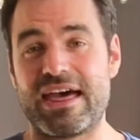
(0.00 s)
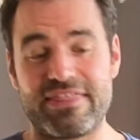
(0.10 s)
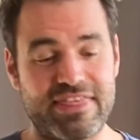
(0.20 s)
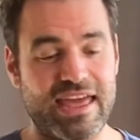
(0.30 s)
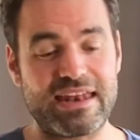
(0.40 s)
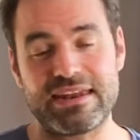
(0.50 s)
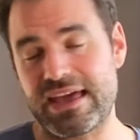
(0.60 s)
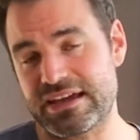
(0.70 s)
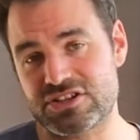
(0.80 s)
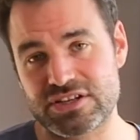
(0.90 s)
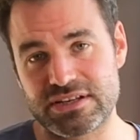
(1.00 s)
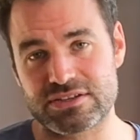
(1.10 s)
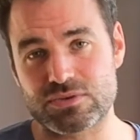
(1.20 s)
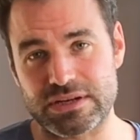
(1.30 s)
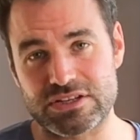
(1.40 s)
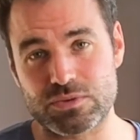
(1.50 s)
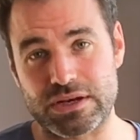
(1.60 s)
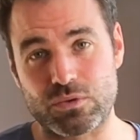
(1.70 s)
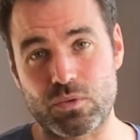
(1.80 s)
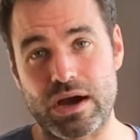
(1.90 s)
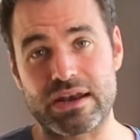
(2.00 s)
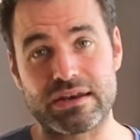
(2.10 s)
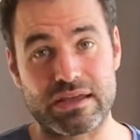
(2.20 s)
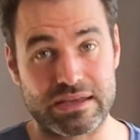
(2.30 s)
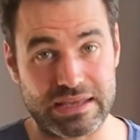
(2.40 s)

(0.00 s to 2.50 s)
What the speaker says: then actually the 2021,